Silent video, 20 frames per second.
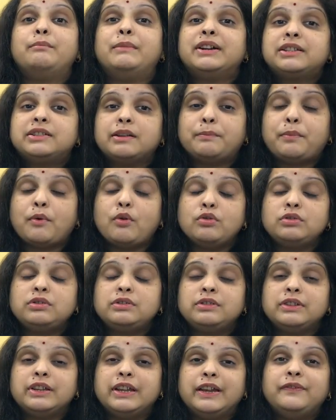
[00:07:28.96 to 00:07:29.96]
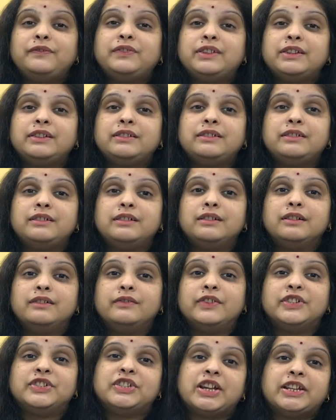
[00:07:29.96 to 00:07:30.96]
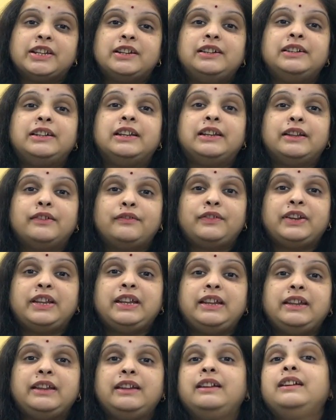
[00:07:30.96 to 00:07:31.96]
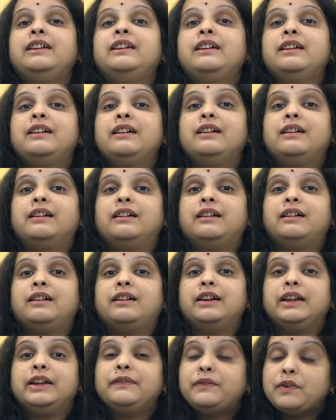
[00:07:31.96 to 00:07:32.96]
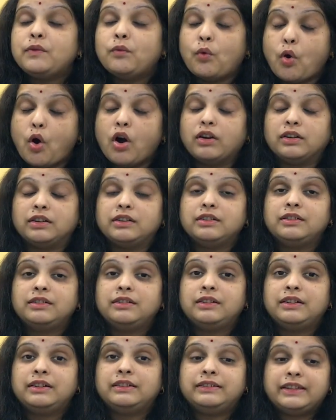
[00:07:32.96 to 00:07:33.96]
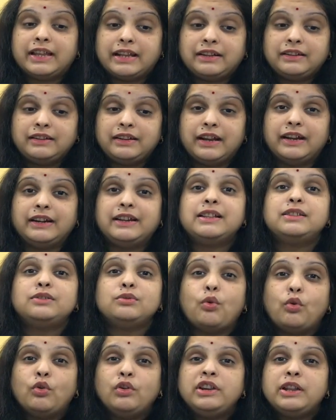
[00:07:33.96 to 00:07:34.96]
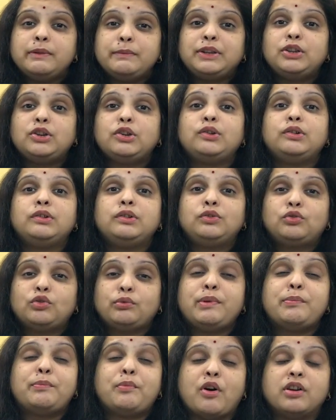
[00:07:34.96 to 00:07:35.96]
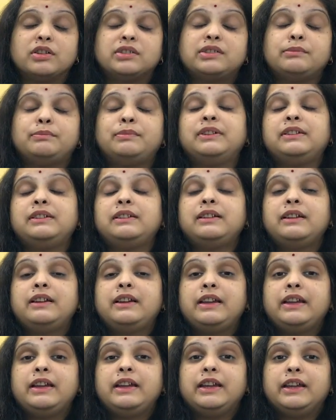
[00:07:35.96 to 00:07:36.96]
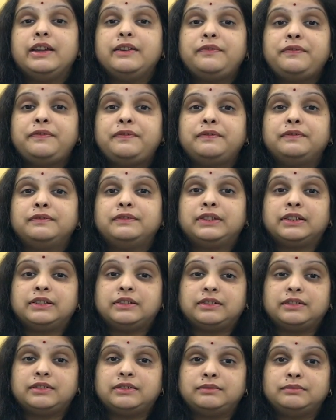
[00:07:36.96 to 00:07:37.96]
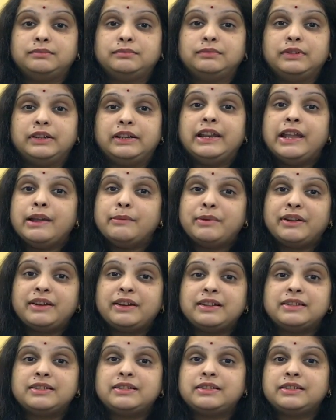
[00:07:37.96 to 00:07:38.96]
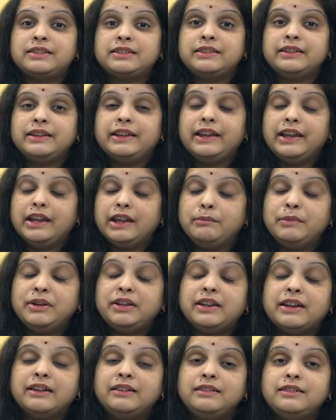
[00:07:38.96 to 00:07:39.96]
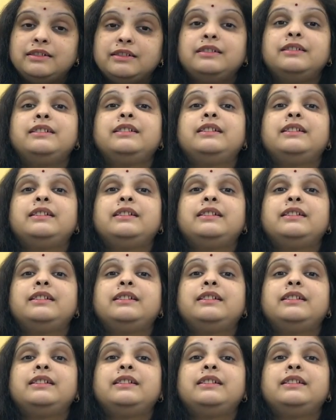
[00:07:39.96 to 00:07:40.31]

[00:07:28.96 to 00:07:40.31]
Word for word: but suppose if the vaginal delivery, uh, if we want, then it is only be to be possible if the labor is imminent,